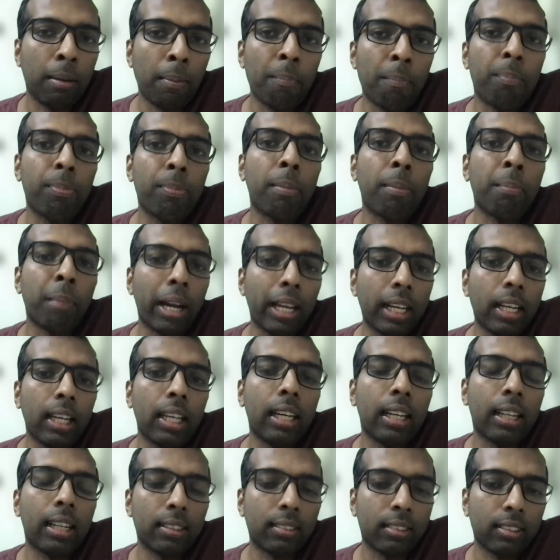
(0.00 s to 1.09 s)
minor
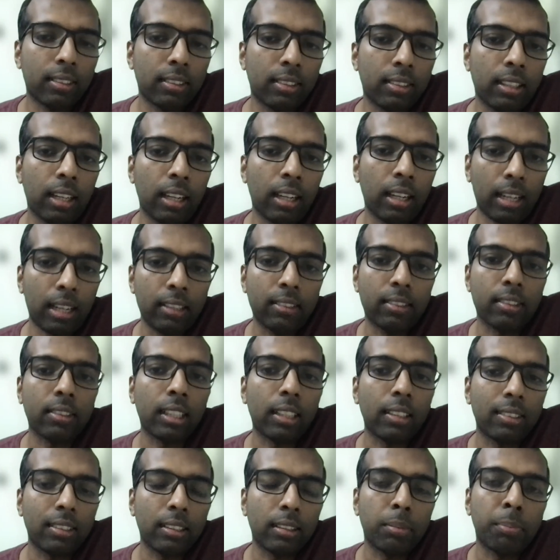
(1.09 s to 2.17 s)

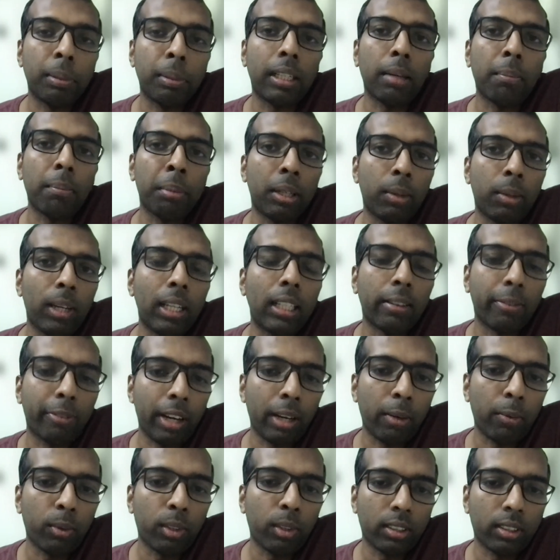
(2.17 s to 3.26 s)
inconsistencies between the
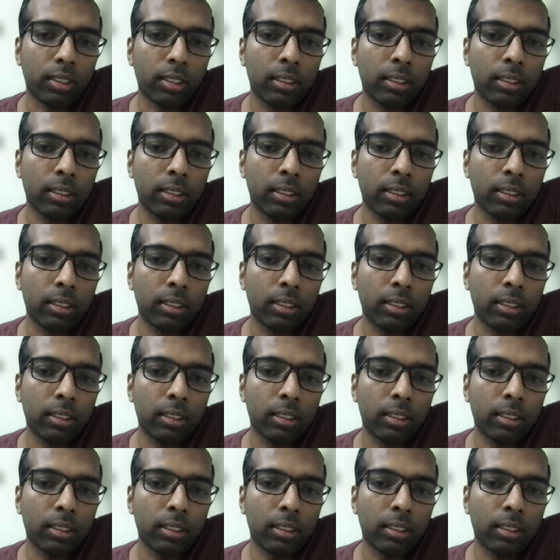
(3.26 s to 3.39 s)
frameworks.